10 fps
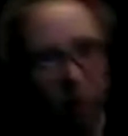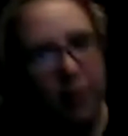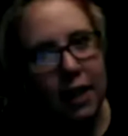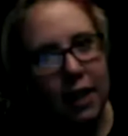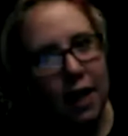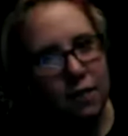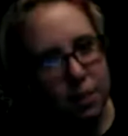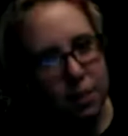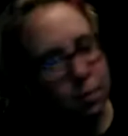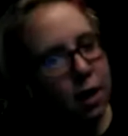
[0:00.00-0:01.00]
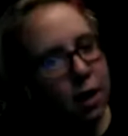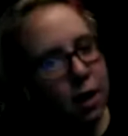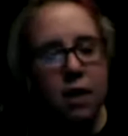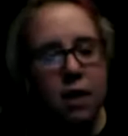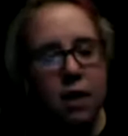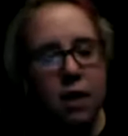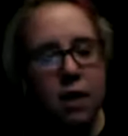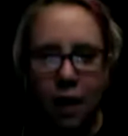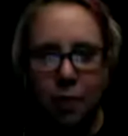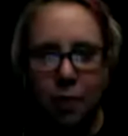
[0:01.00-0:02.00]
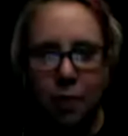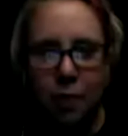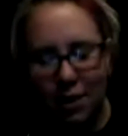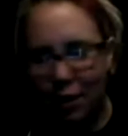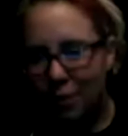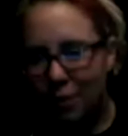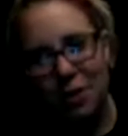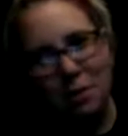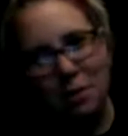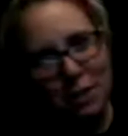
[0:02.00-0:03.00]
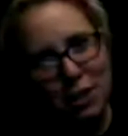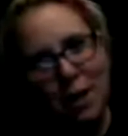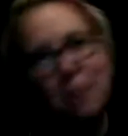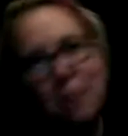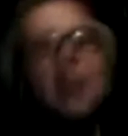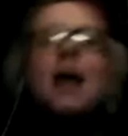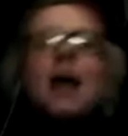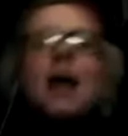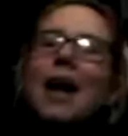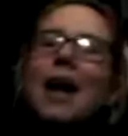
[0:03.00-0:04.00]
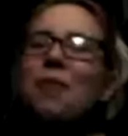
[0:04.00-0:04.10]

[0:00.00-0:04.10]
we opened, so I could have some talking points, doing my job.